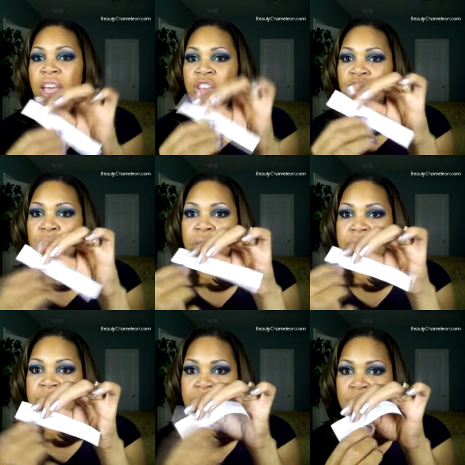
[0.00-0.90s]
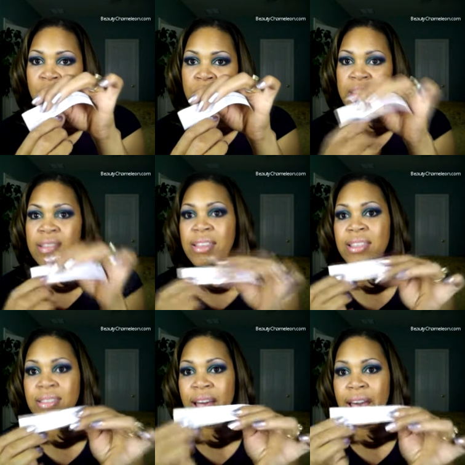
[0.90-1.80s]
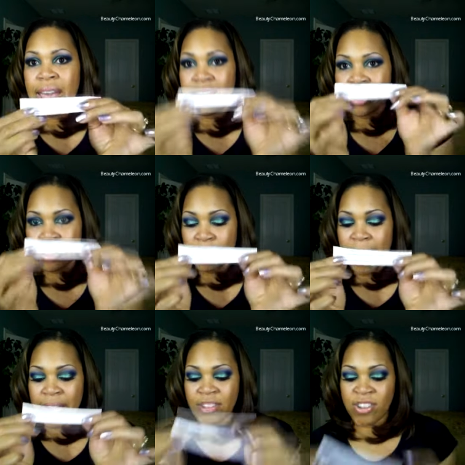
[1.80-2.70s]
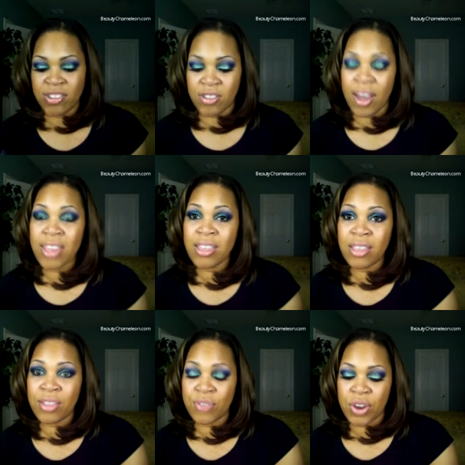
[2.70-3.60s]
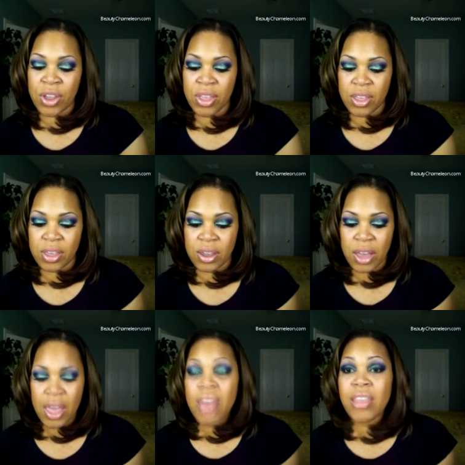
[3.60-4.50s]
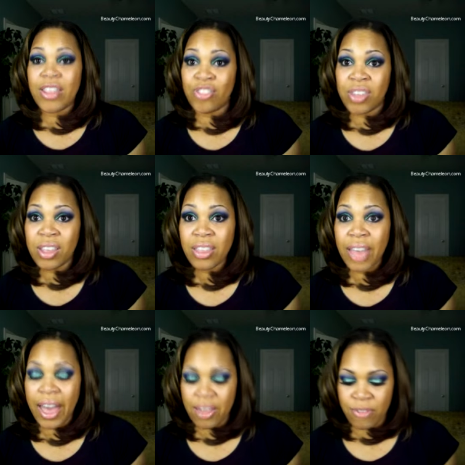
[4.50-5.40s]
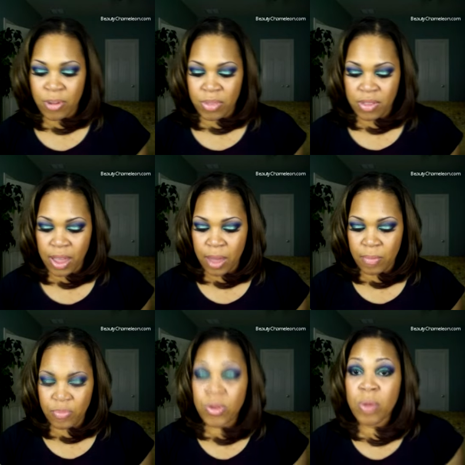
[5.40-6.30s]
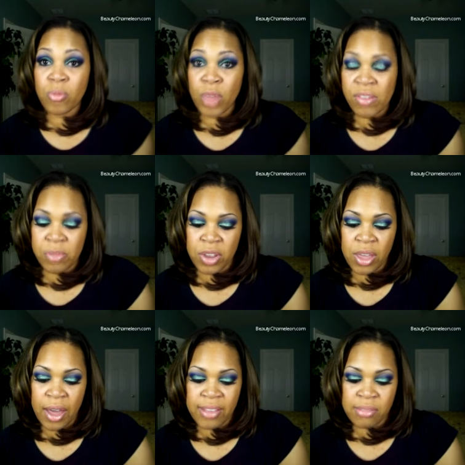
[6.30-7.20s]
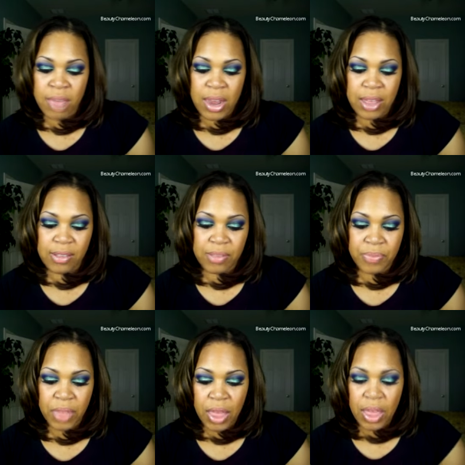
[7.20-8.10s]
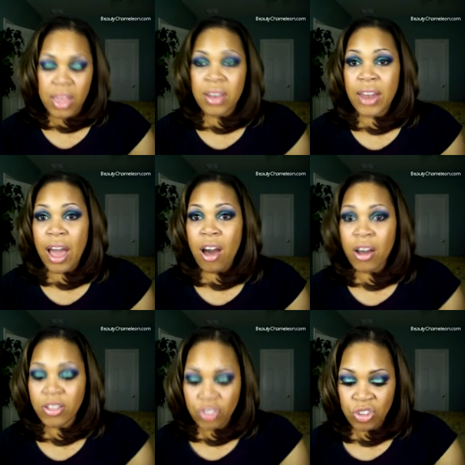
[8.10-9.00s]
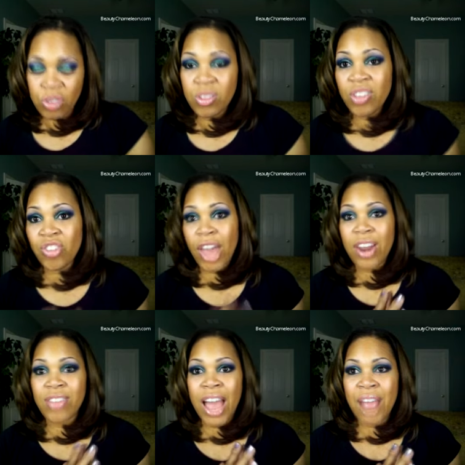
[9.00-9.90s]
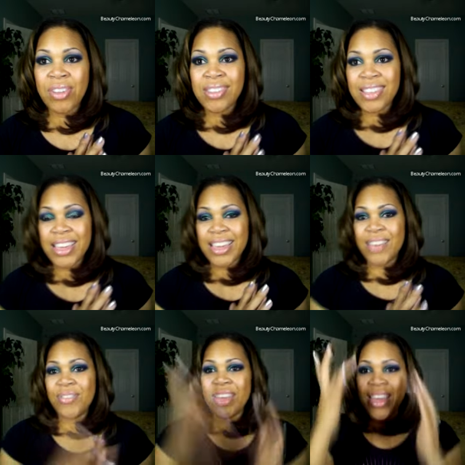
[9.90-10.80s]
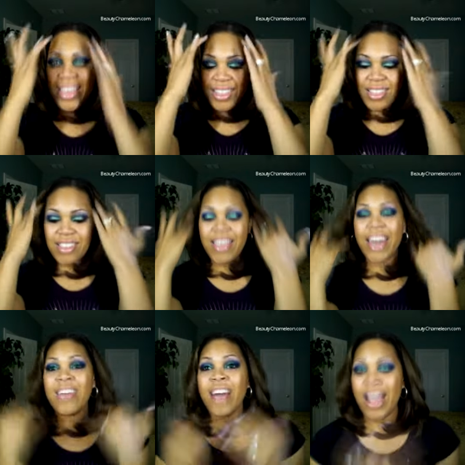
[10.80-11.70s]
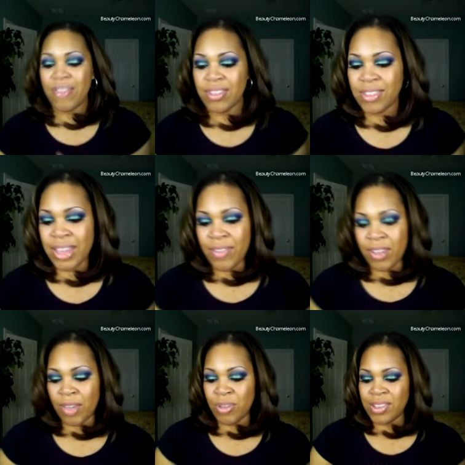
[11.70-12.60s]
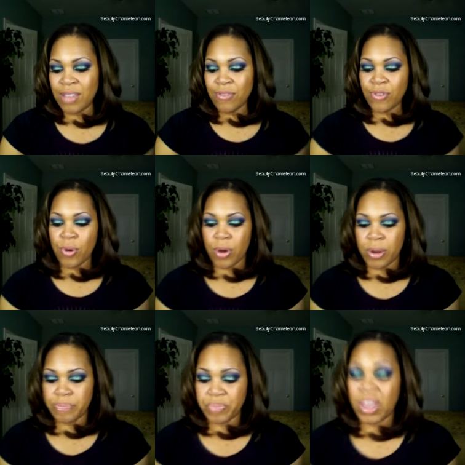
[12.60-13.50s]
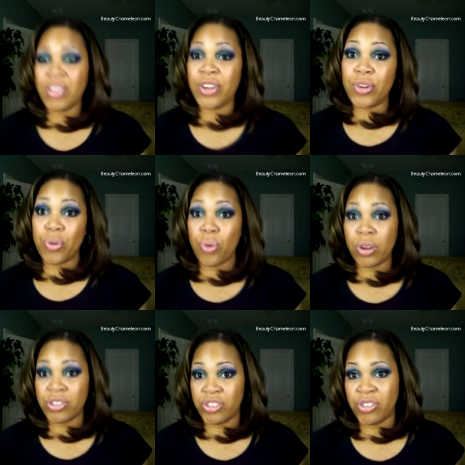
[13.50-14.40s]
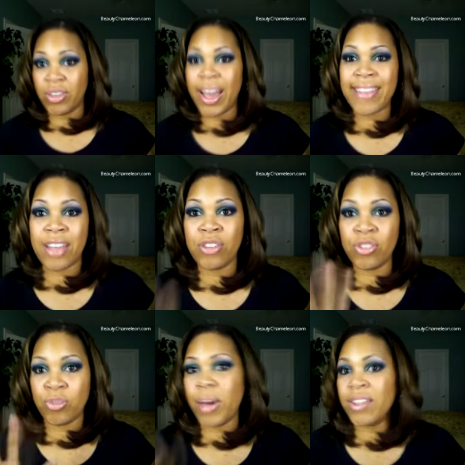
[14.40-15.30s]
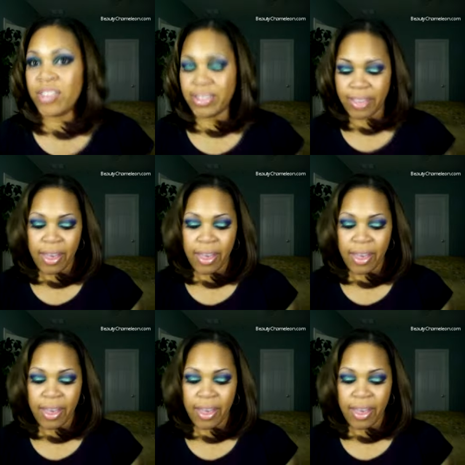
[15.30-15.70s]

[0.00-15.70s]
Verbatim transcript: she will list the ingredients inside the packaging so I think that's very good that you get that from this um, from Raving Beauty Cosmetics now on to the shadows I received. The shadow I received, I received four, and they're gorgeous, you guys. I'll do swatches.